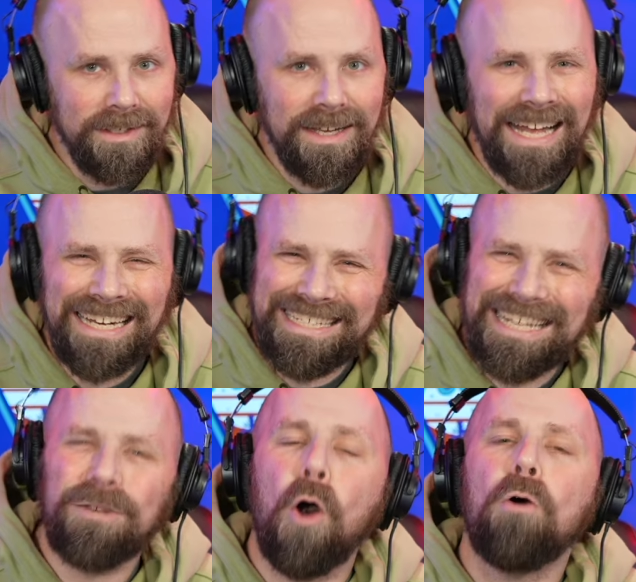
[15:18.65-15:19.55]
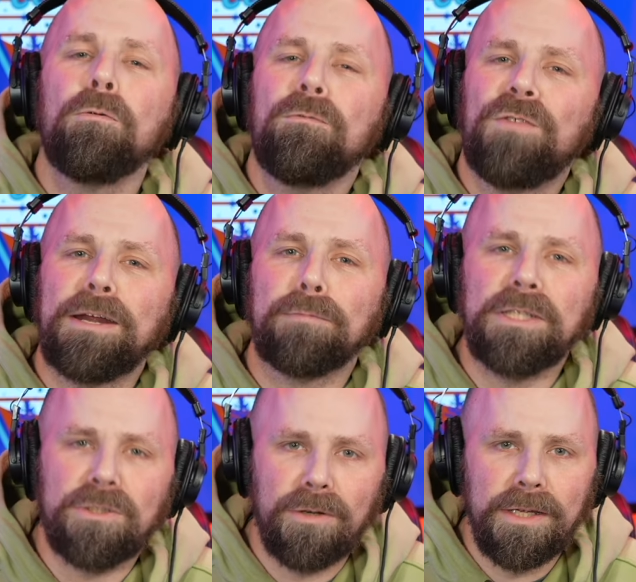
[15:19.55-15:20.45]
And it's his own family
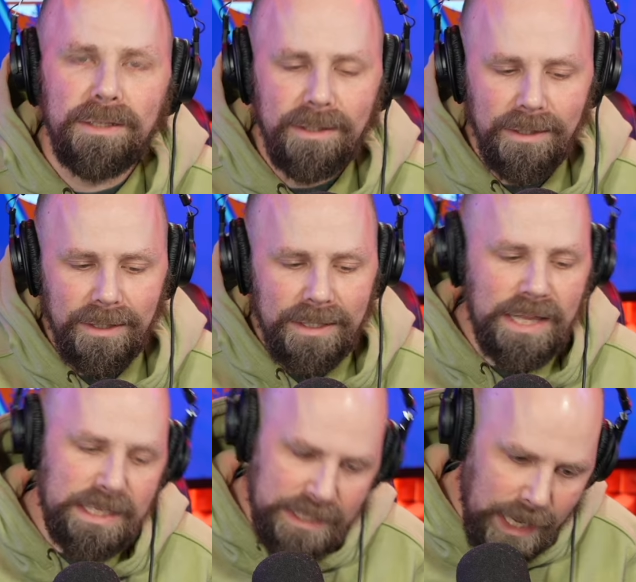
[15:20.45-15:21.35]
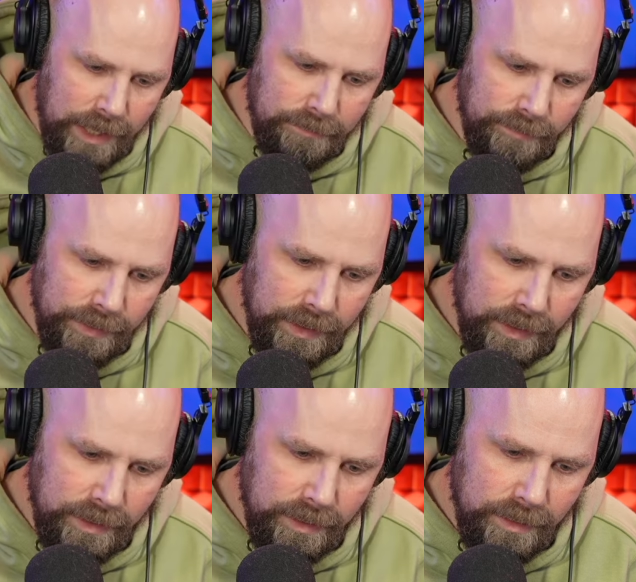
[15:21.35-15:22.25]
tree. This time,
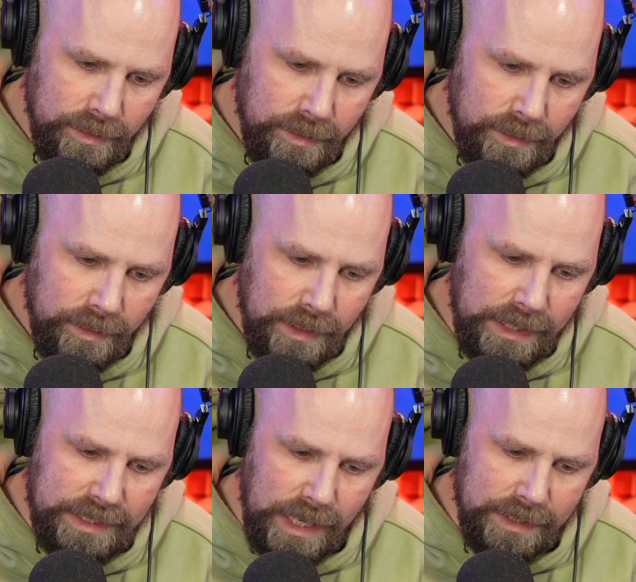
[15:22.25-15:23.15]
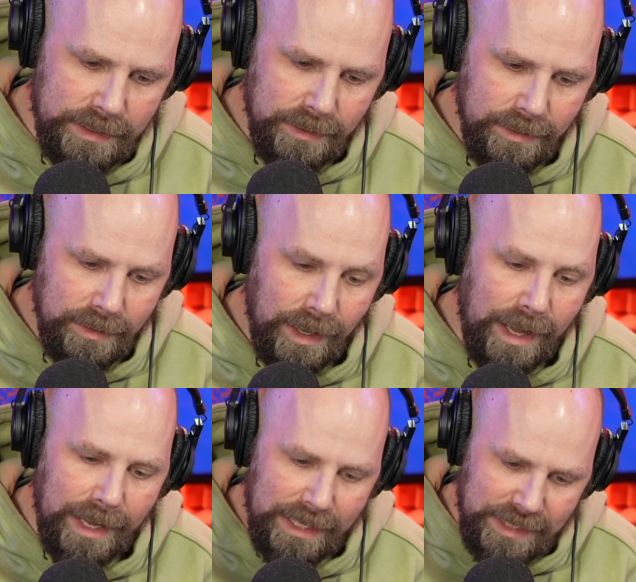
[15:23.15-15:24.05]
he says,
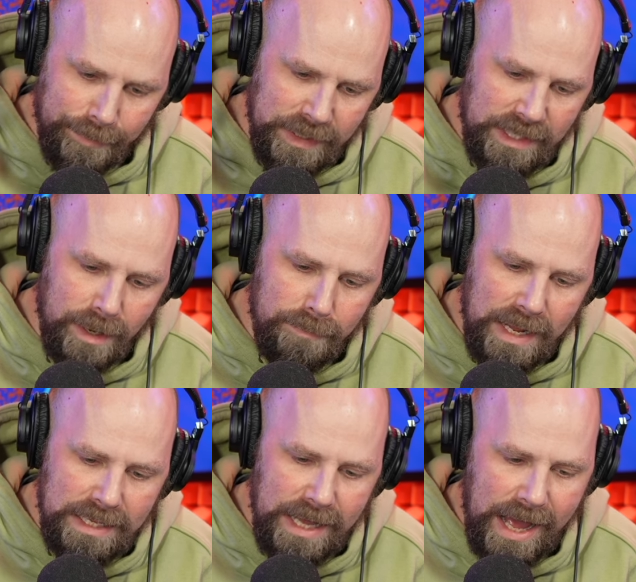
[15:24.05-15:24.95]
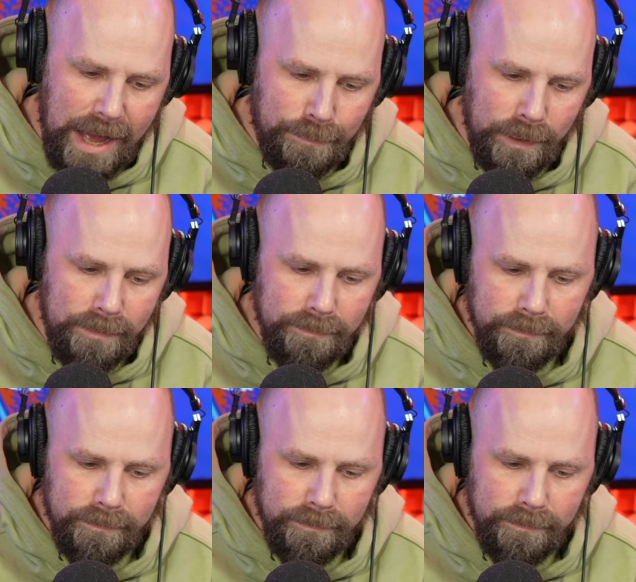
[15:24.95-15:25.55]
I got something that's going to make you happy.